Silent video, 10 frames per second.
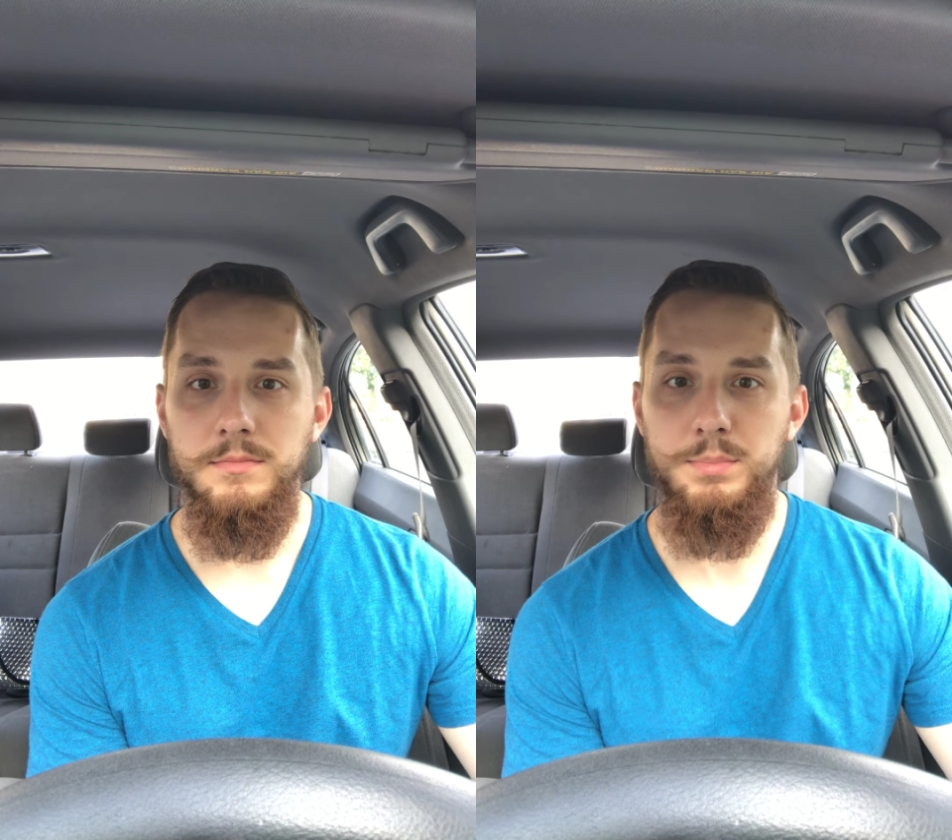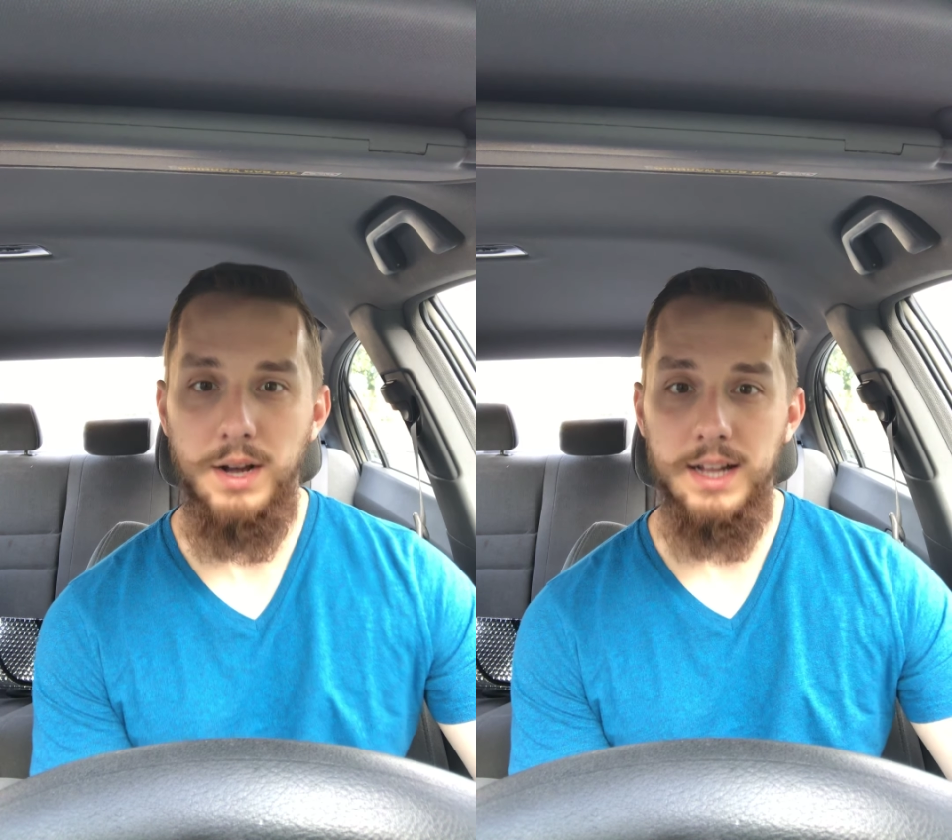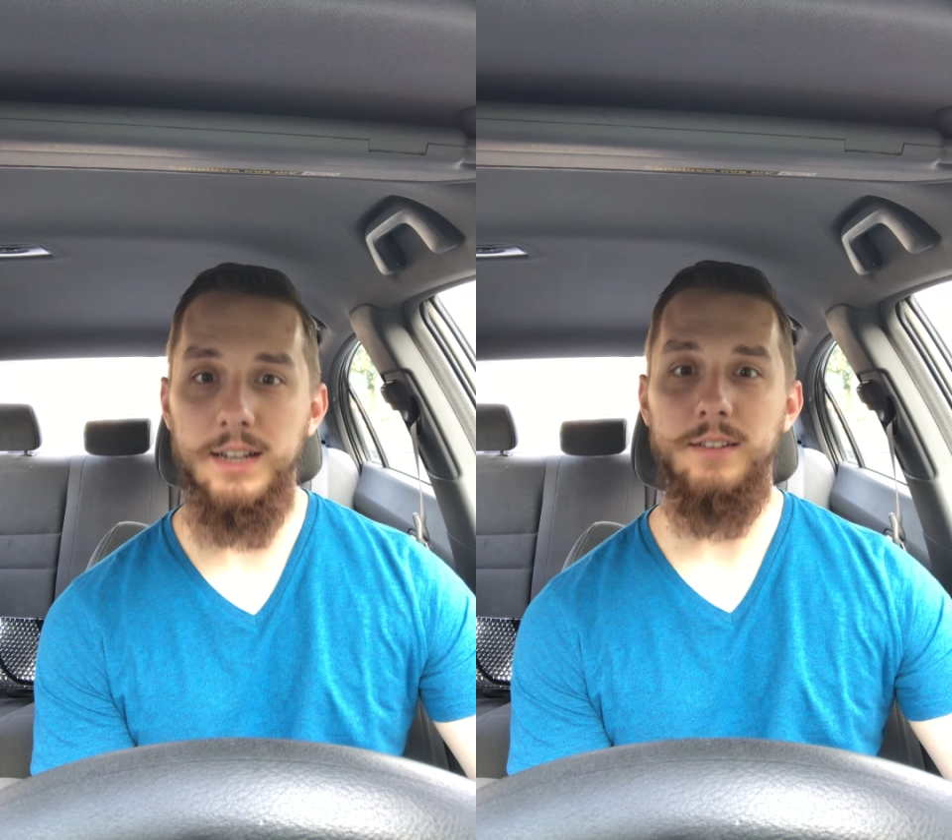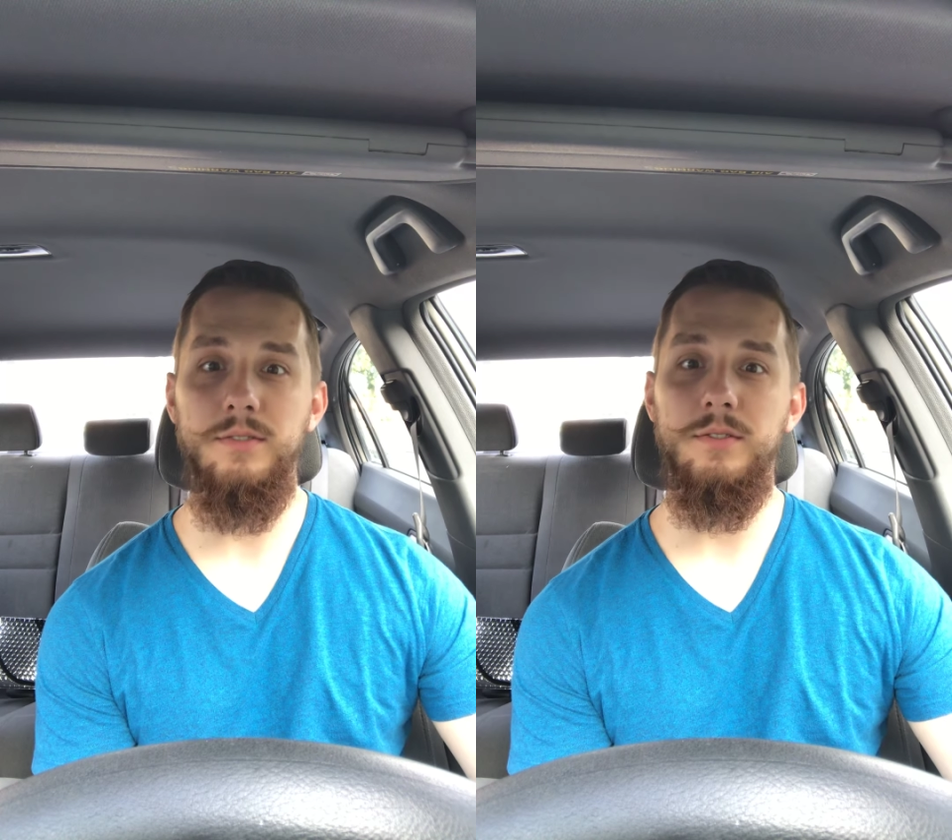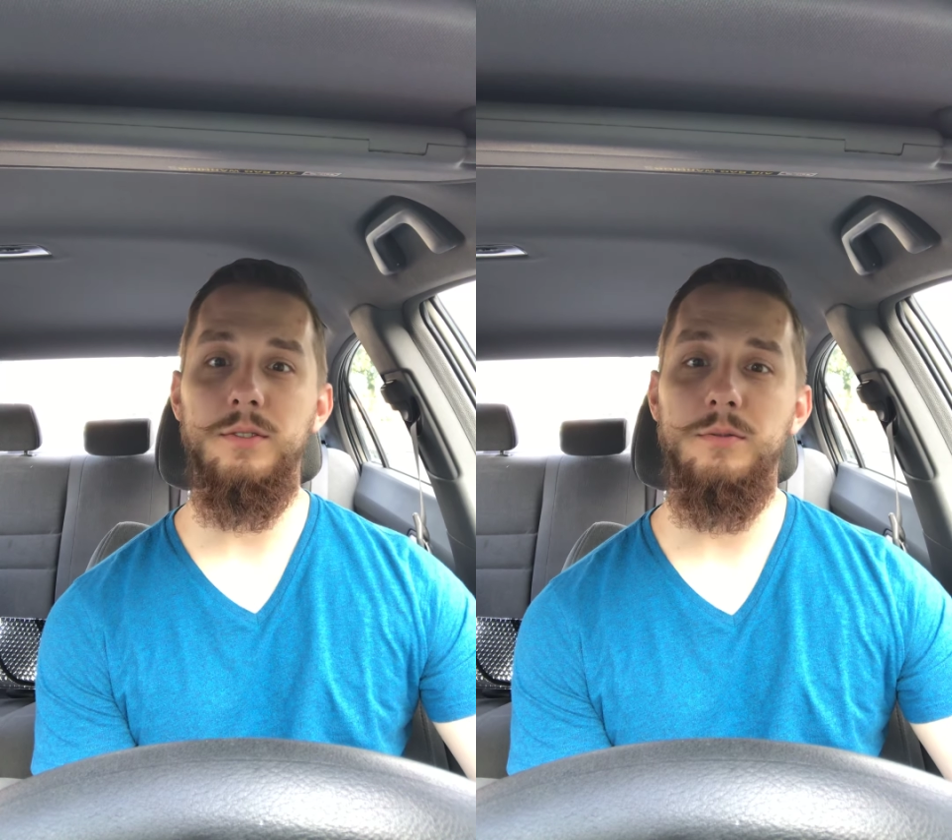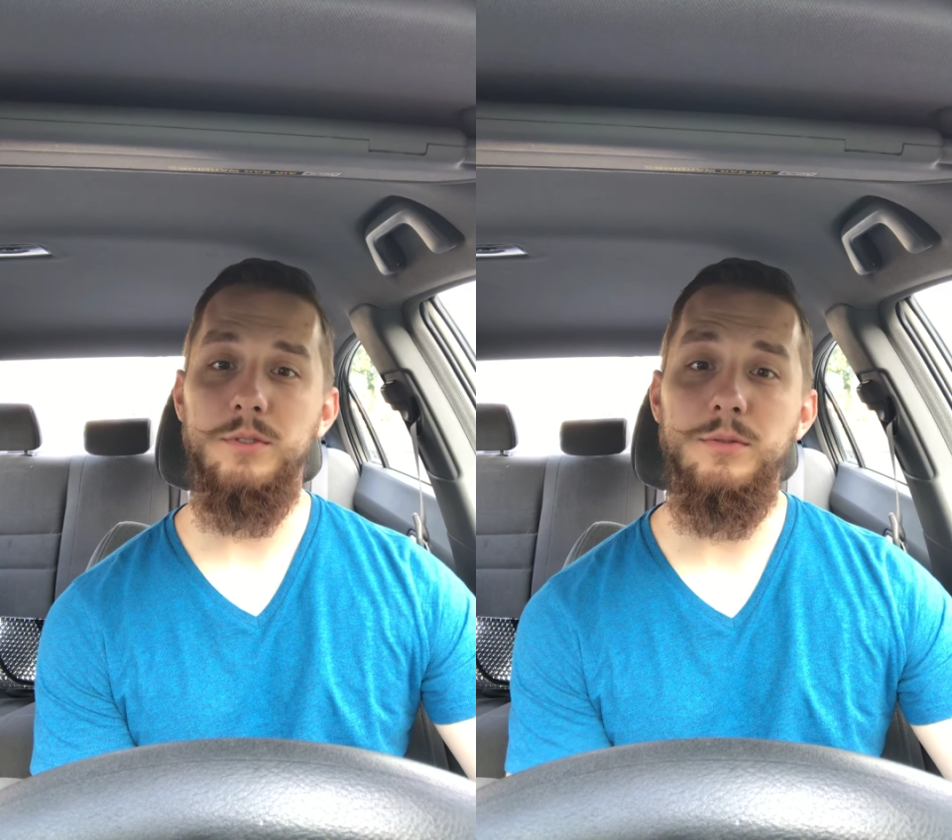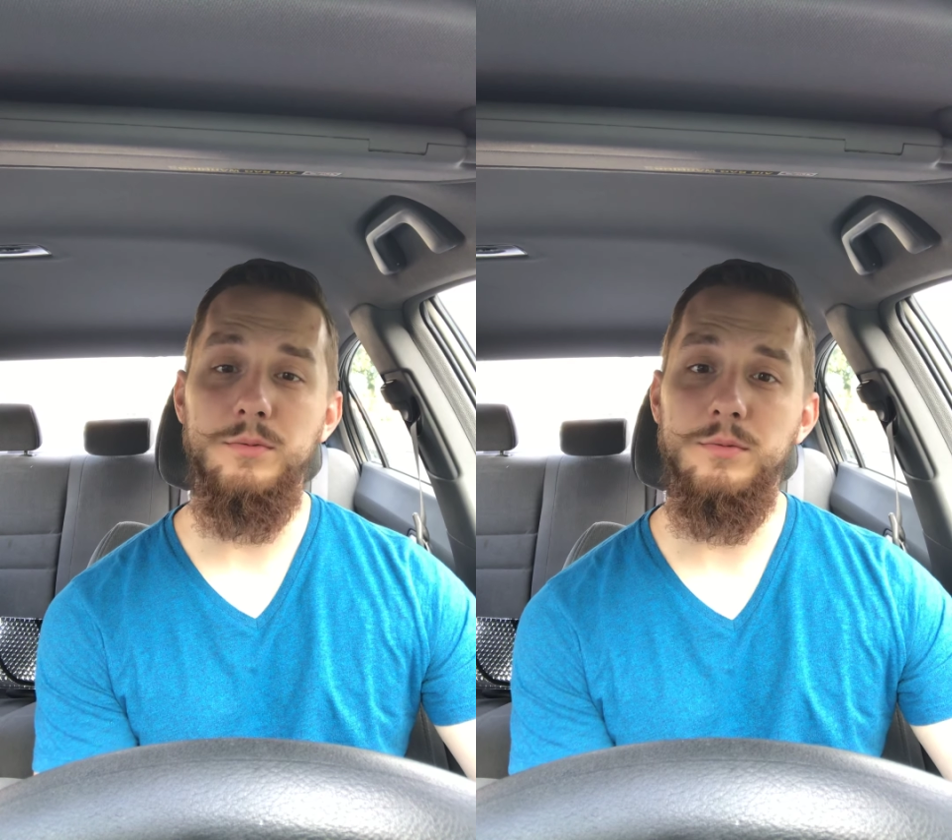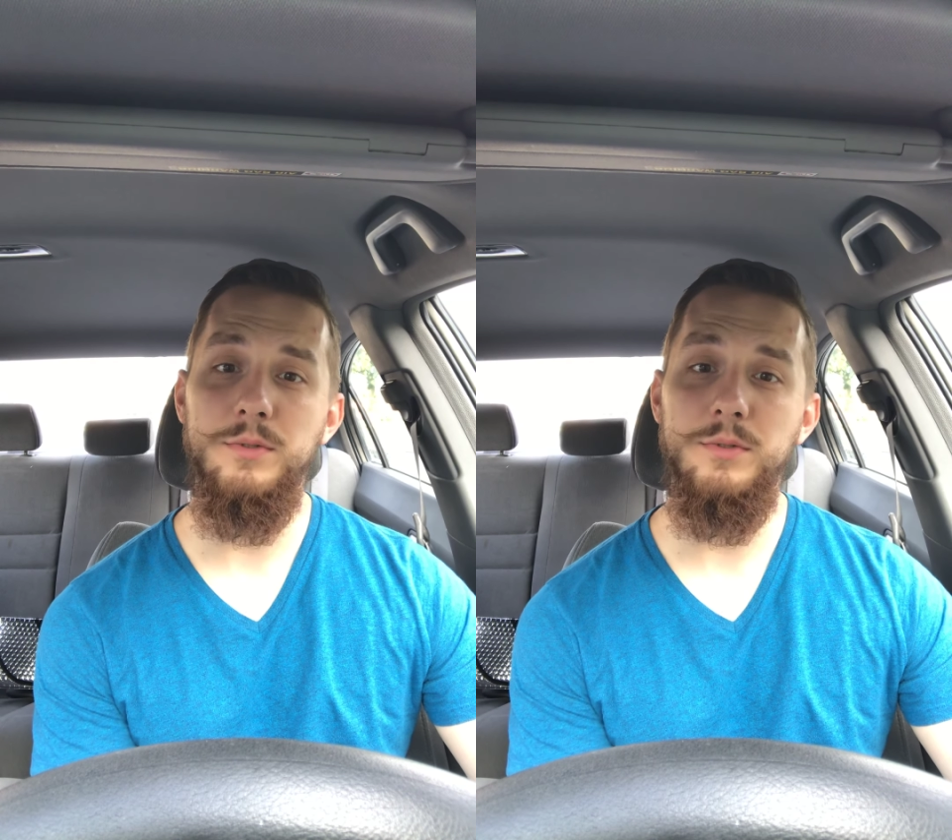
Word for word: But if you, you,